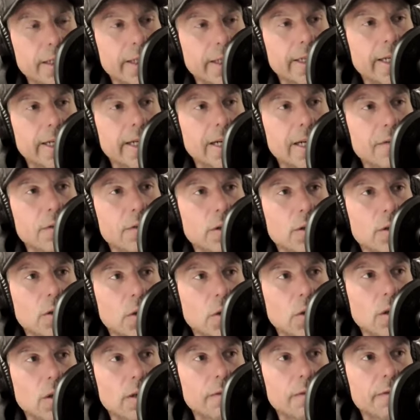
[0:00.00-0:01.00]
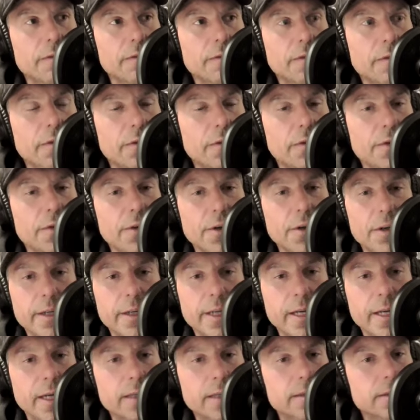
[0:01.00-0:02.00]
Like I have a goal of
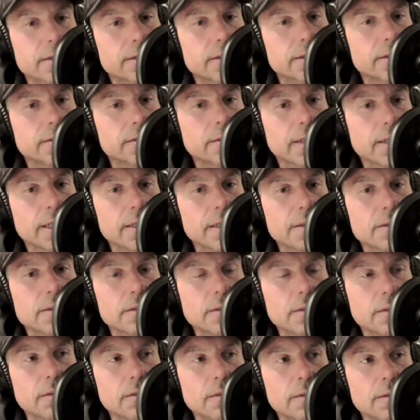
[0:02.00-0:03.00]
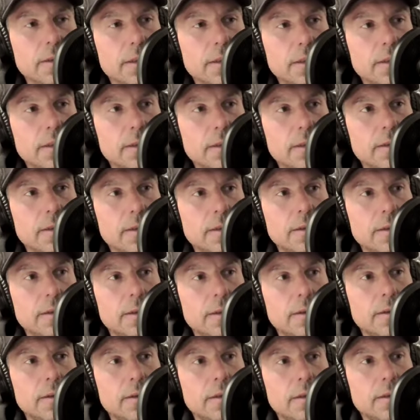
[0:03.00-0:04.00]
30 X's, right? So
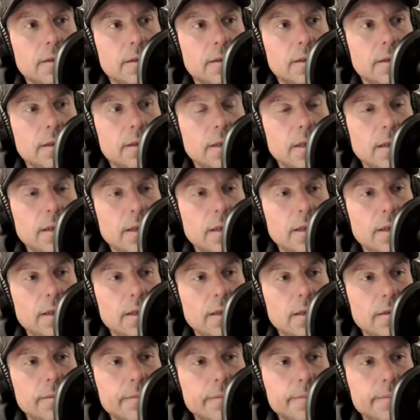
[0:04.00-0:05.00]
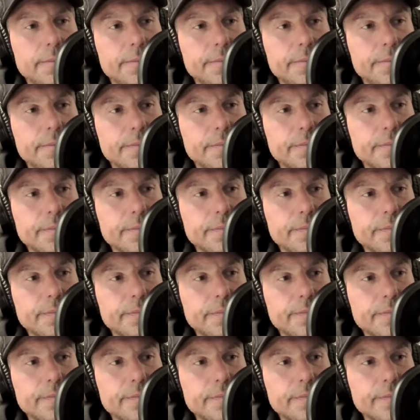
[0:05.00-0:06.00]
um
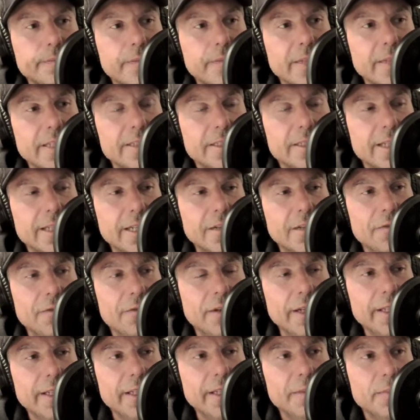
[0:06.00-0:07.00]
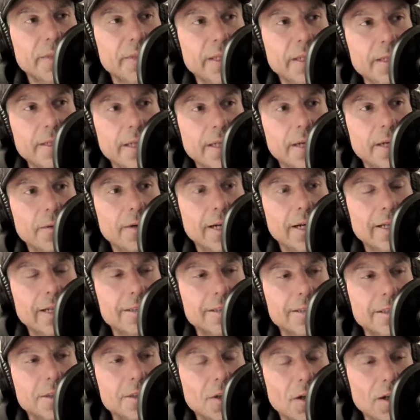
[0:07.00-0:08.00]
it's kind of funny. Pete and I were
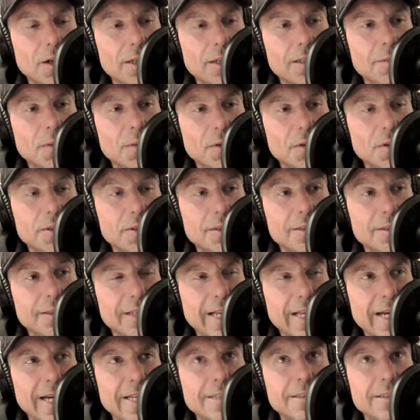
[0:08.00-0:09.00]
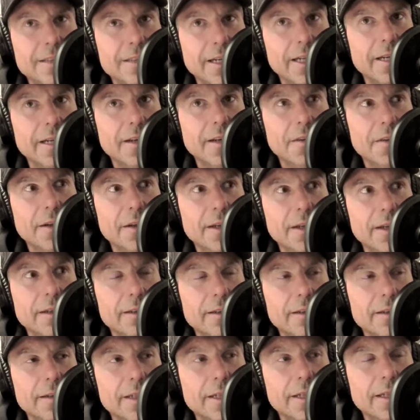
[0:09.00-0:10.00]
actually talking about this last night, I think.
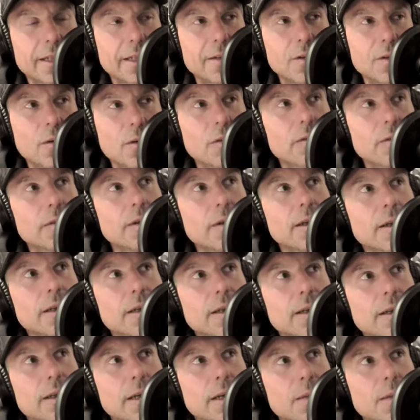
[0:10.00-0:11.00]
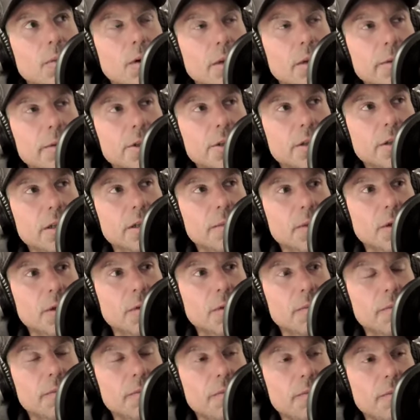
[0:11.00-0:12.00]
Like I probably shot
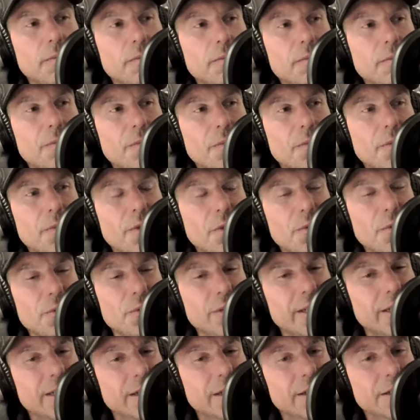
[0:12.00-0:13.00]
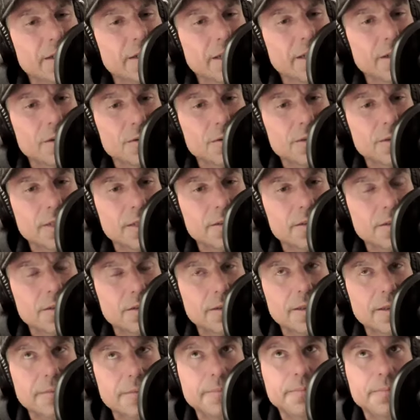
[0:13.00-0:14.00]
about 300 arrows yesterday.